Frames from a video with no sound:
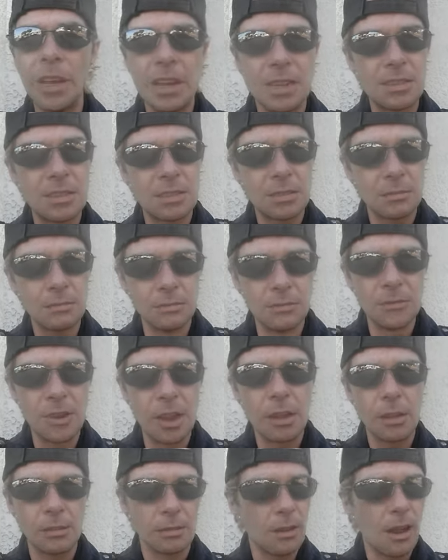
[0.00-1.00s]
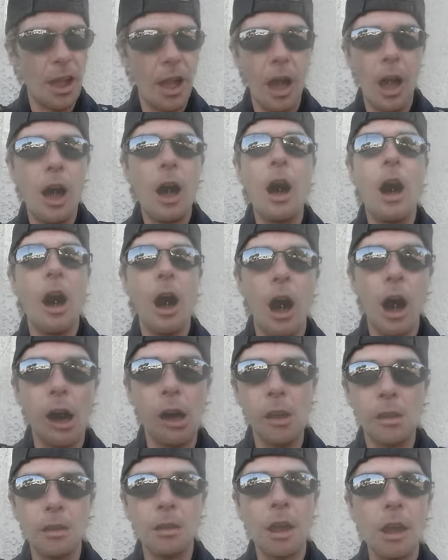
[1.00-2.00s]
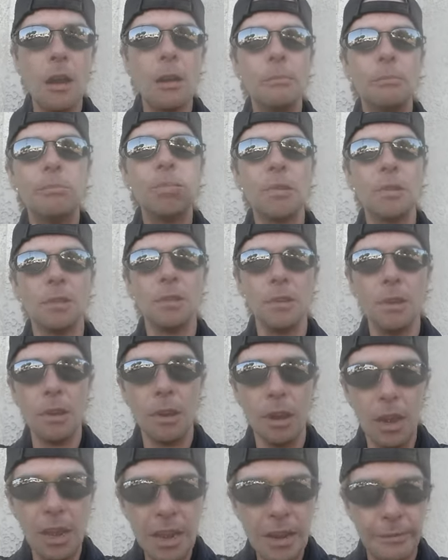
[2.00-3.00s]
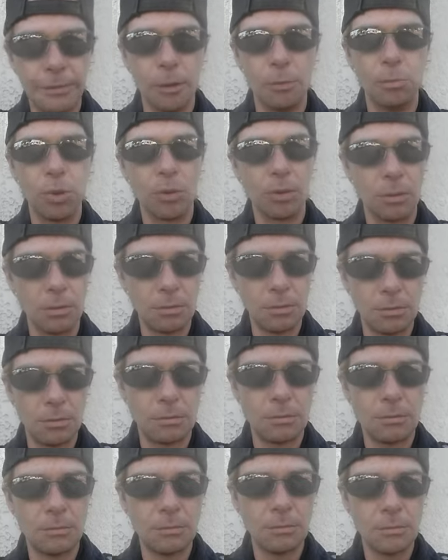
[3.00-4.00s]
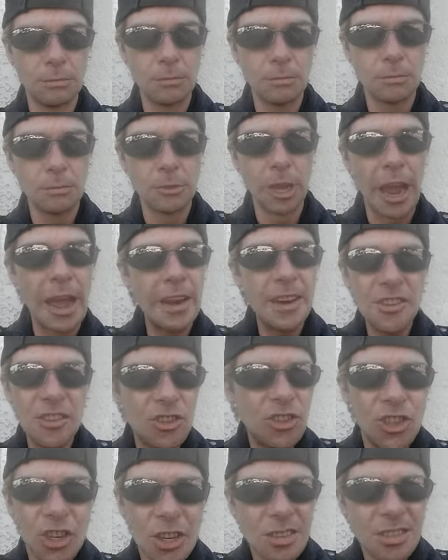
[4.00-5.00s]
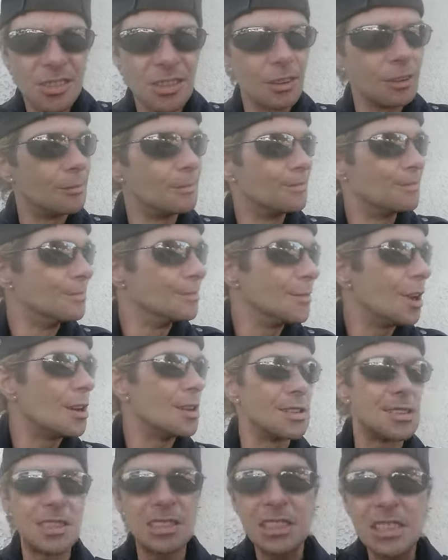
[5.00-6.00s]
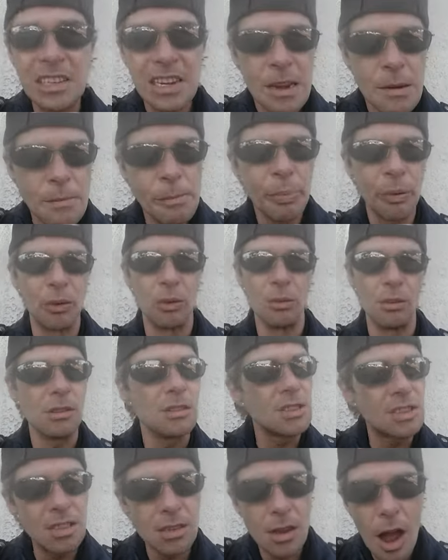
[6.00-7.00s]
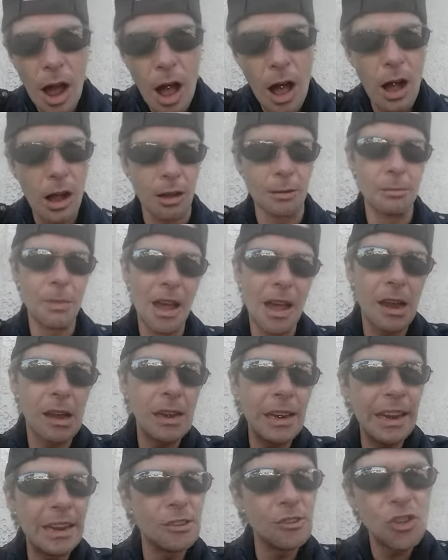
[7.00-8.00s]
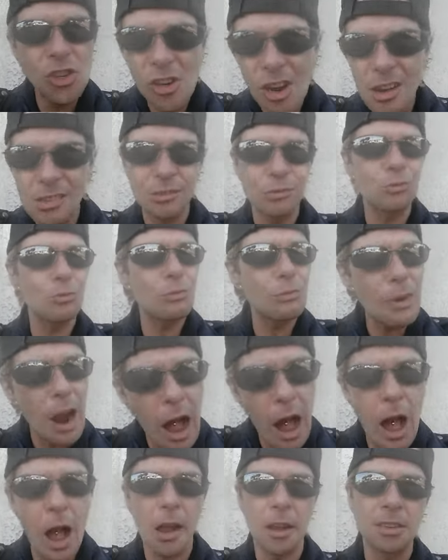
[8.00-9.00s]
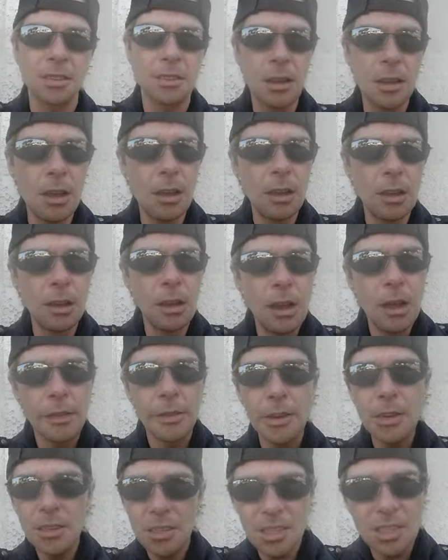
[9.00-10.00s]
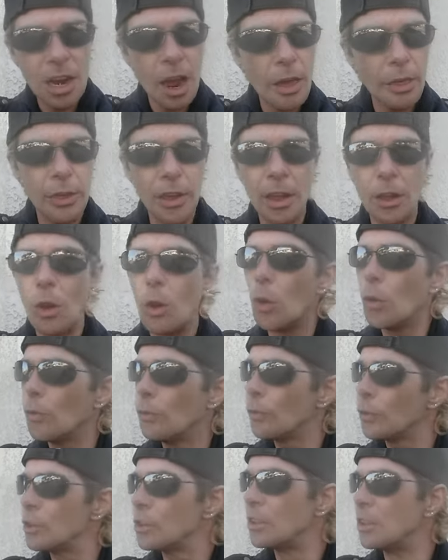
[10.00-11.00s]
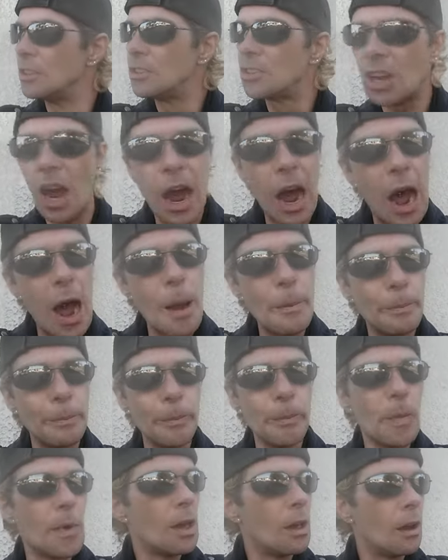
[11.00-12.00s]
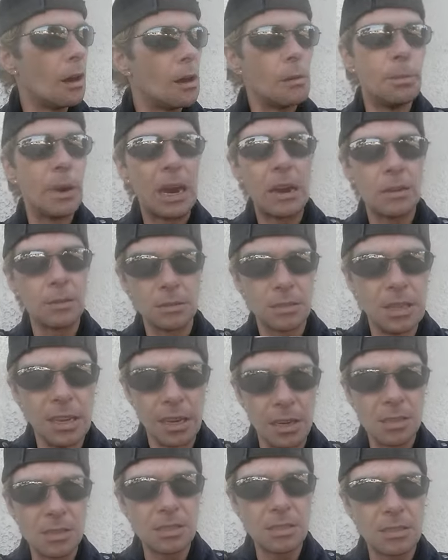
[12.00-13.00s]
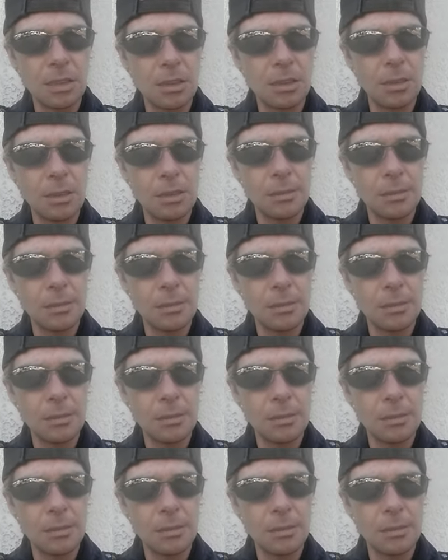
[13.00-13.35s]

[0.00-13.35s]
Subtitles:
It's unbelievable. And it's just a simple song, man. It just rocks. There's nothing over the top about this.